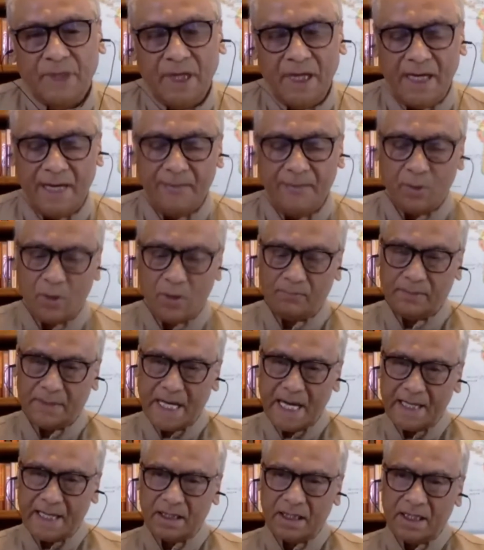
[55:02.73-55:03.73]
and from
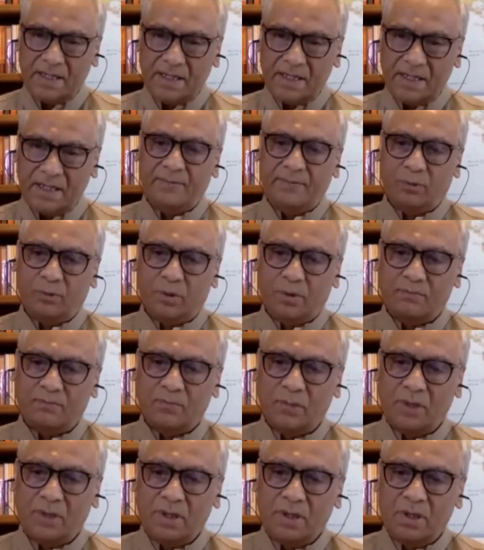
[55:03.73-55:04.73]
that liquid
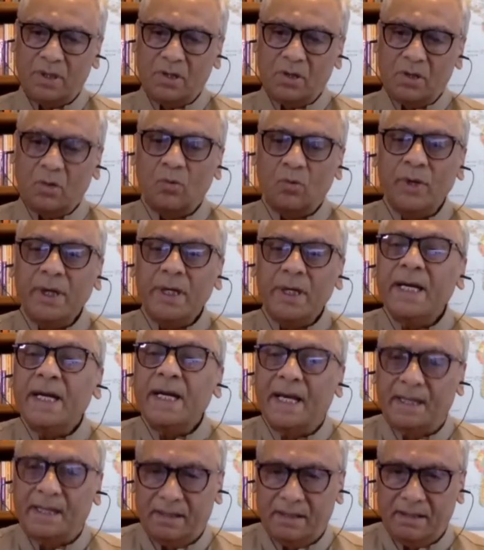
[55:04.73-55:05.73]
form,
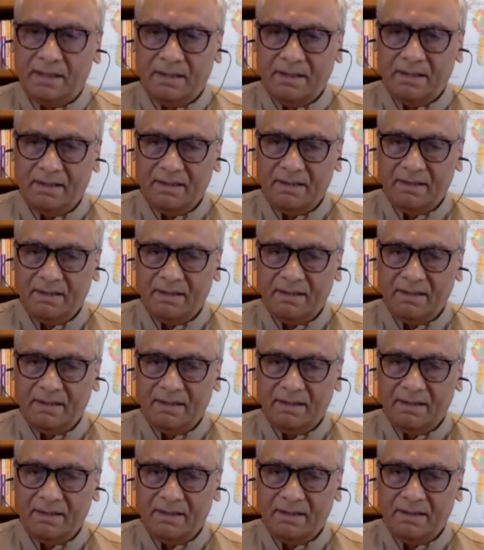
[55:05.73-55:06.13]
we can